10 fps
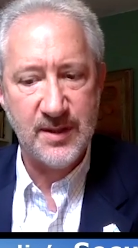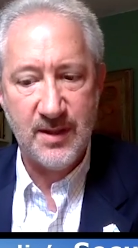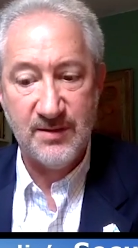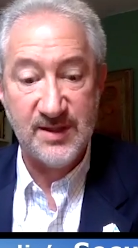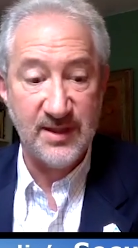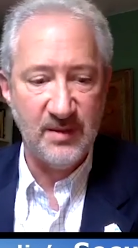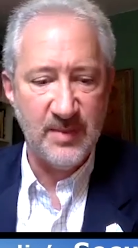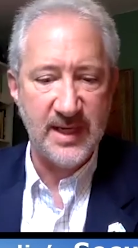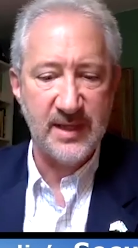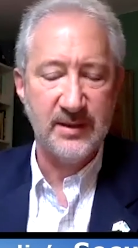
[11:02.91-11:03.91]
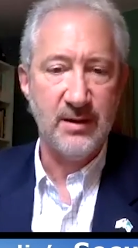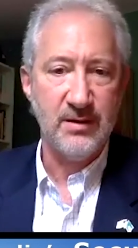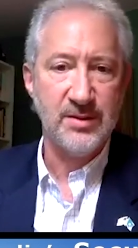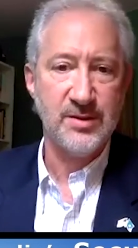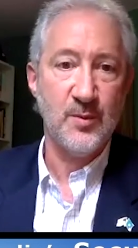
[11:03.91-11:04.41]
are still, by and
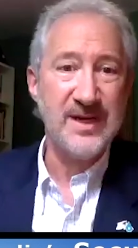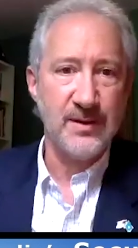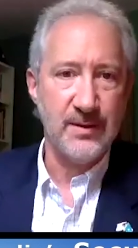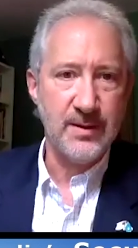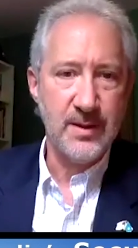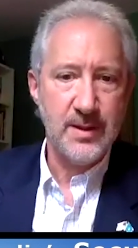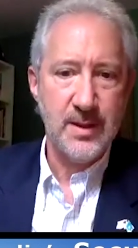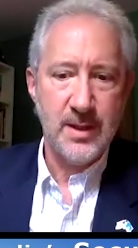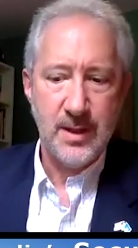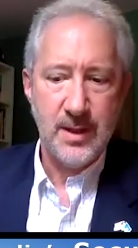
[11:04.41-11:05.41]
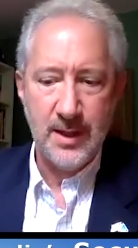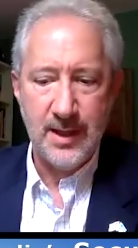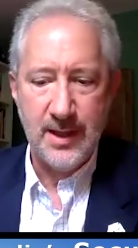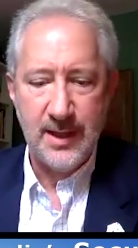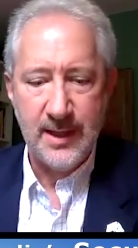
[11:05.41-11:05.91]
large, weaker.
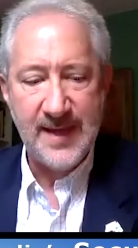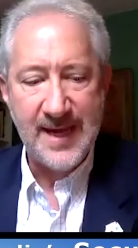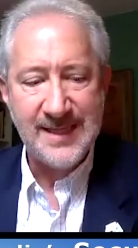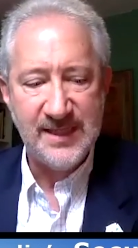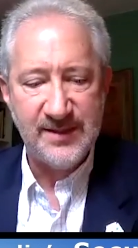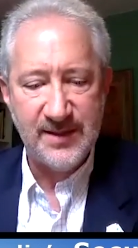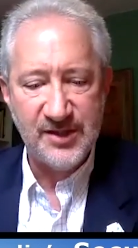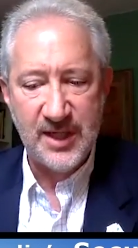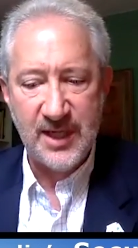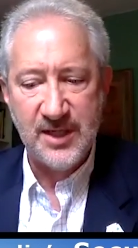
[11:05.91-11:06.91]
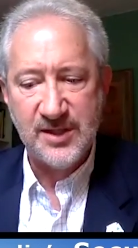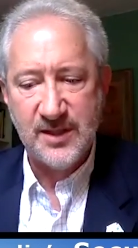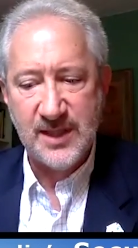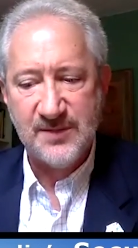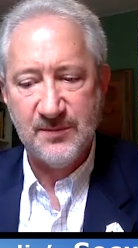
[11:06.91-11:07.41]
And that needs to change. And
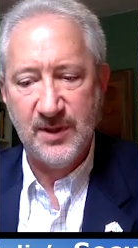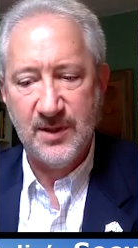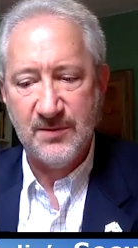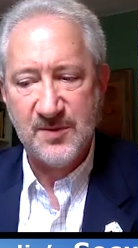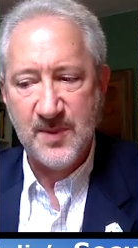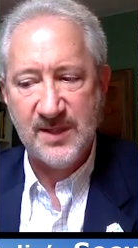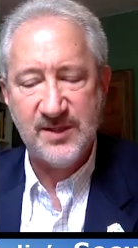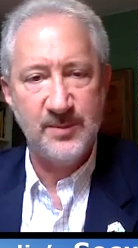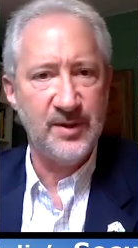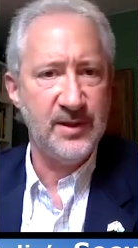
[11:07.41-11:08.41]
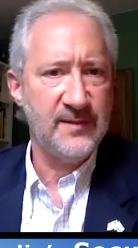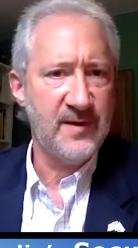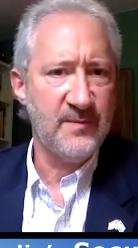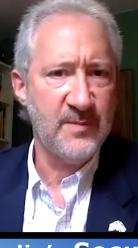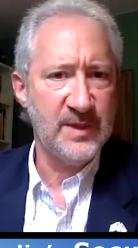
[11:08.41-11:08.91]
that's really the responsibility of
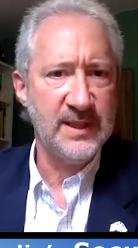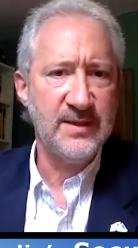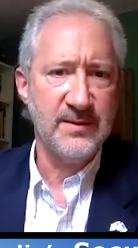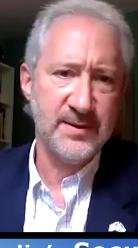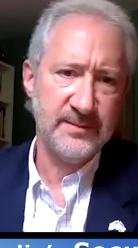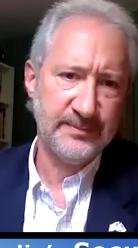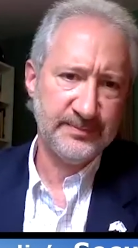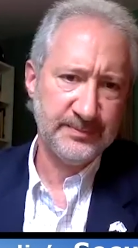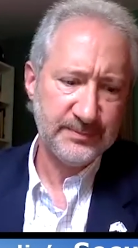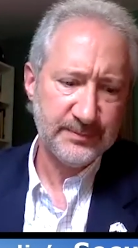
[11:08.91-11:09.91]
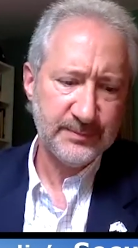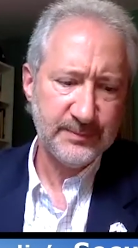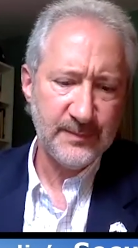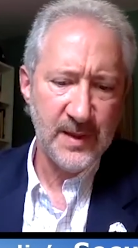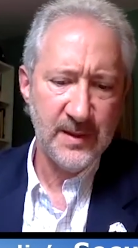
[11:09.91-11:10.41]
government leaders,
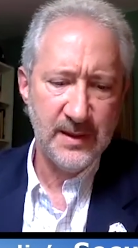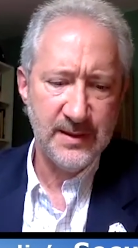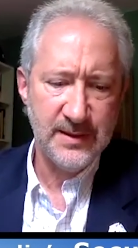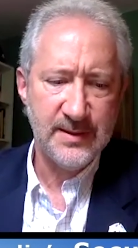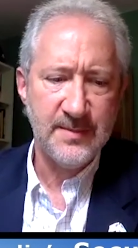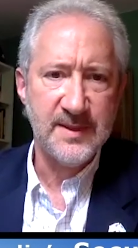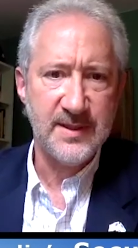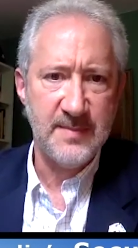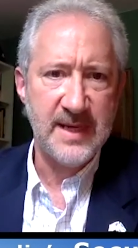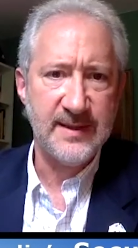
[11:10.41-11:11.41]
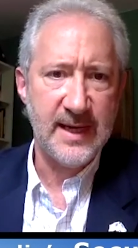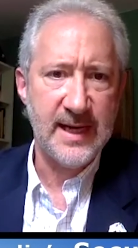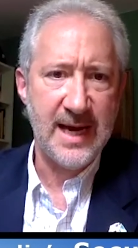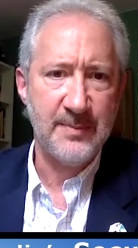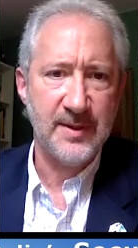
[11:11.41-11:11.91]
is to make that
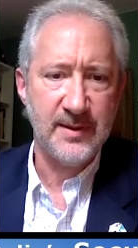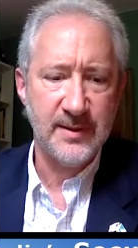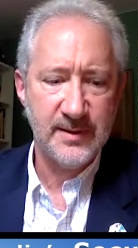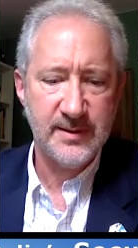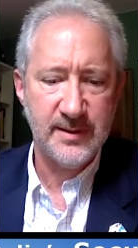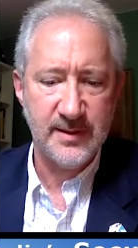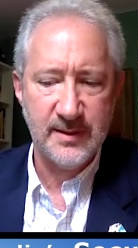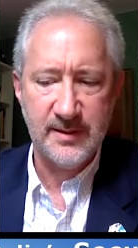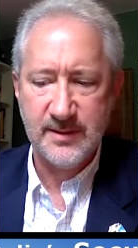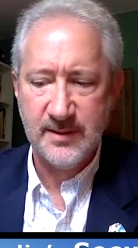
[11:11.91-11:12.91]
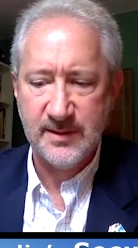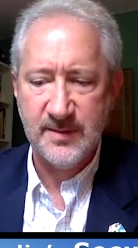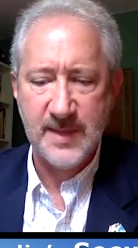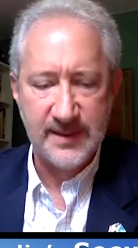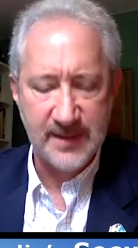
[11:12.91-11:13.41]
happen, to
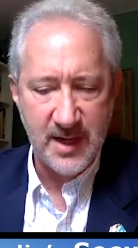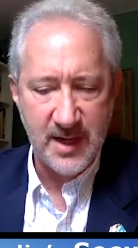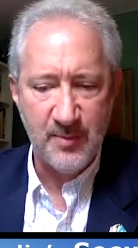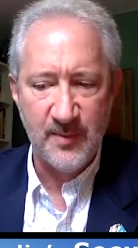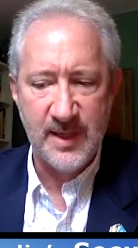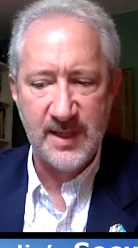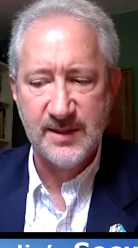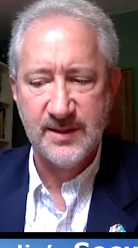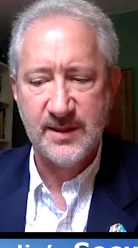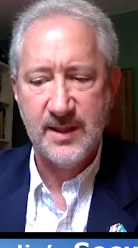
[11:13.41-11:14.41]
make the compromises